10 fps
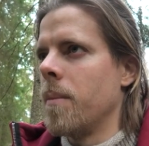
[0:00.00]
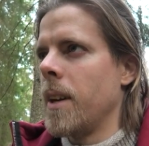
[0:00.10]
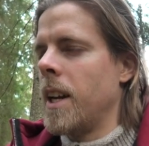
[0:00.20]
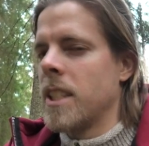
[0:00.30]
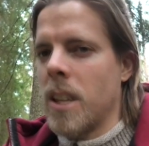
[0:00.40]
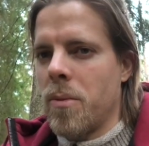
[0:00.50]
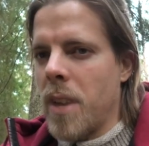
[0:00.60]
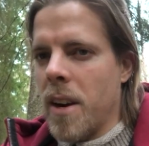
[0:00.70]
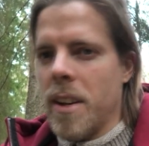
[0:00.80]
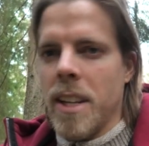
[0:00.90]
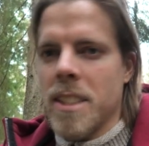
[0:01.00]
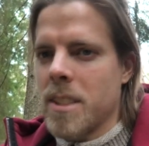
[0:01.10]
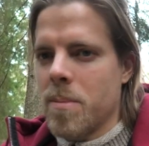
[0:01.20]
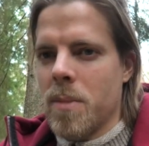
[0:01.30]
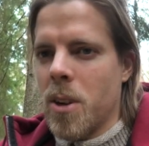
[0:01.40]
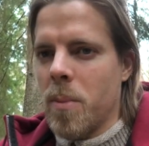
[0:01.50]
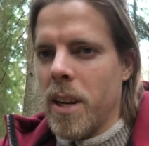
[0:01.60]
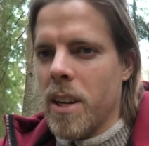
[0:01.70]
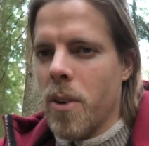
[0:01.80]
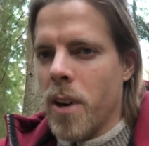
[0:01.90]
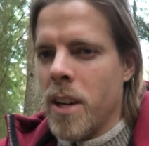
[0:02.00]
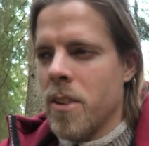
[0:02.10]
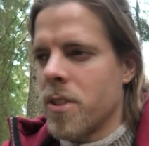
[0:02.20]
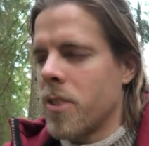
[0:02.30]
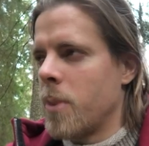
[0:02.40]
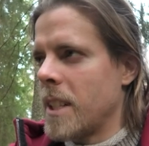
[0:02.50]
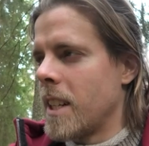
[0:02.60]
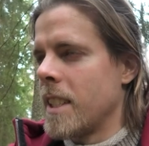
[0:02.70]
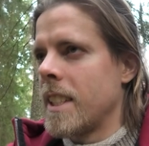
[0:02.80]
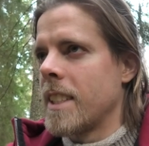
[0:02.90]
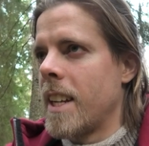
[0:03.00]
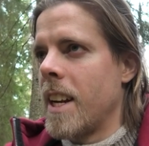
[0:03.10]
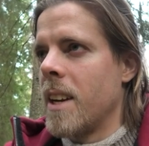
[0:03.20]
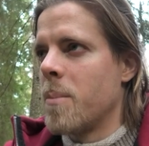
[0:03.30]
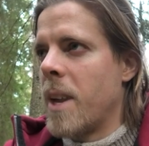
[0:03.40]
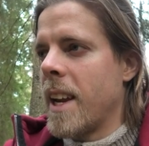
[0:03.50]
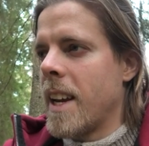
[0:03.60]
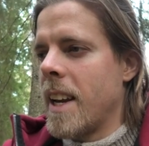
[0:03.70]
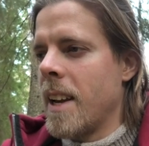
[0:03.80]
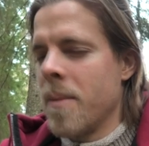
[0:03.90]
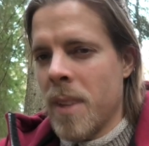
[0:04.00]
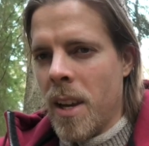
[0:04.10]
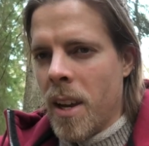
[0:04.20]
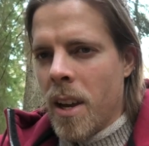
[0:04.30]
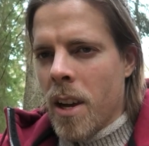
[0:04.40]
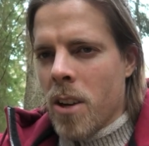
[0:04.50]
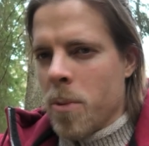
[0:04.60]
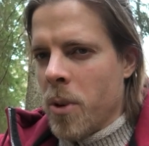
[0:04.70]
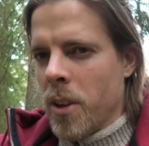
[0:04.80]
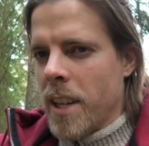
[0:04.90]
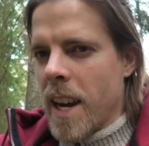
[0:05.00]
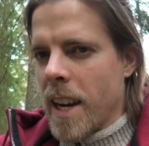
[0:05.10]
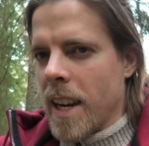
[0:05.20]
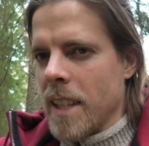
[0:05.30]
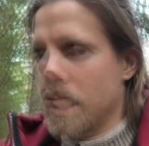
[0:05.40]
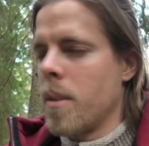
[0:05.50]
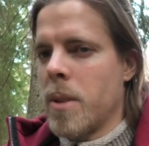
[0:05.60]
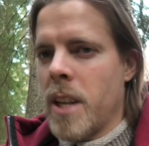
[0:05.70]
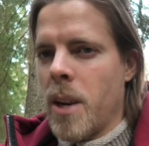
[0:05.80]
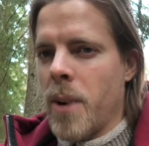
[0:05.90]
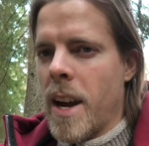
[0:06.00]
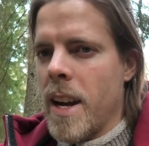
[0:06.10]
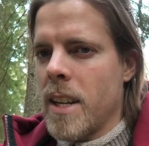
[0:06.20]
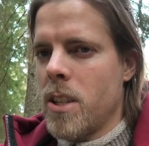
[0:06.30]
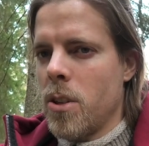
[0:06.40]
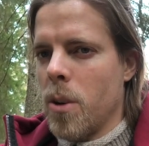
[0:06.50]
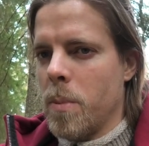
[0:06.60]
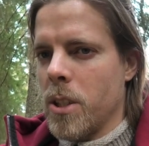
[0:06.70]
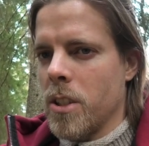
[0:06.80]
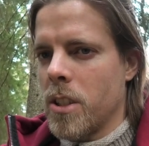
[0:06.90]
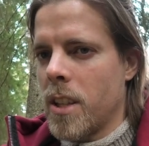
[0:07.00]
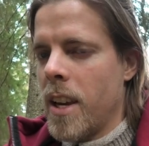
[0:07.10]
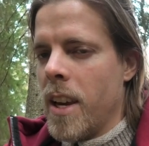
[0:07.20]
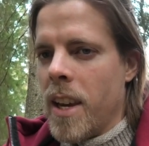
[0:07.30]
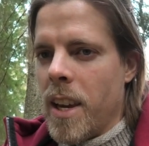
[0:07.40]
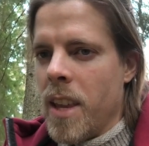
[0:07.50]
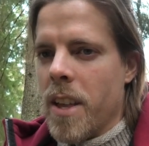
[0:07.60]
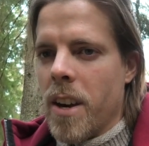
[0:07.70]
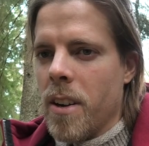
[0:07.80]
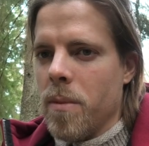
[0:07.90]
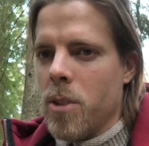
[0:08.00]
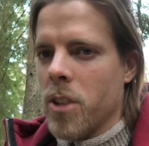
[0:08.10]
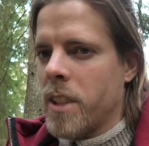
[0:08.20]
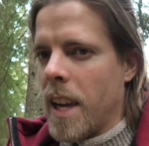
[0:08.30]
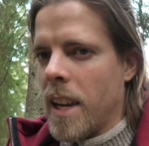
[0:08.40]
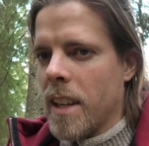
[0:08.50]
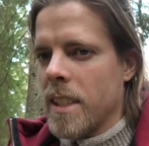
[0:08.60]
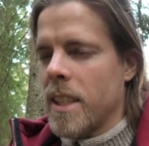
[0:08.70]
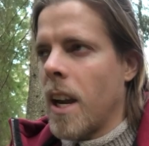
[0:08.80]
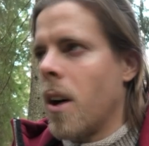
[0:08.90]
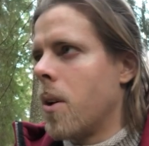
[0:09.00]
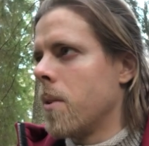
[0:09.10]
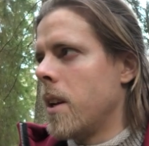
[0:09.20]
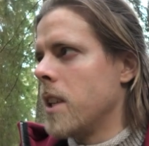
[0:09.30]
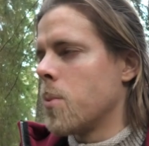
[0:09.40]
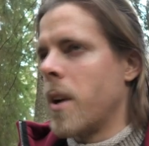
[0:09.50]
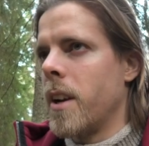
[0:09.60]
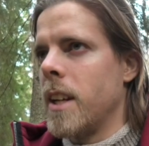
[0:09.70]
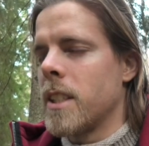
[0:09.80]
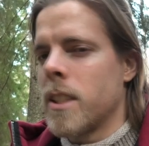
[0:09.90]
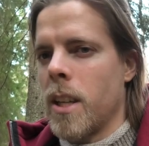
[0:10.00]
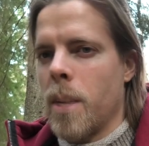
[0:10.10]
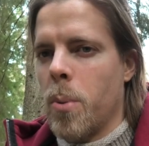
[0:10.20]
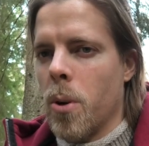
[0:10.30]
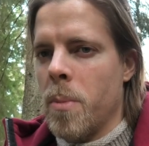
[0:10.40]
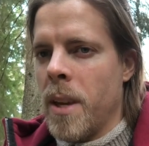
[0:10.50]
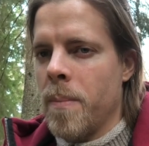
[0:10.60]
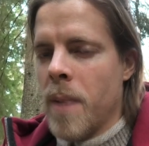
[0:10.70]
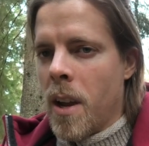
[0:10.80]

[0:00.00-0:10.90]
It is unfair and it's completely horrendous, especially since I didn't break any community guidelines. But anyway, I had two options. Either just take it and say, oh, it is what it is, poor me.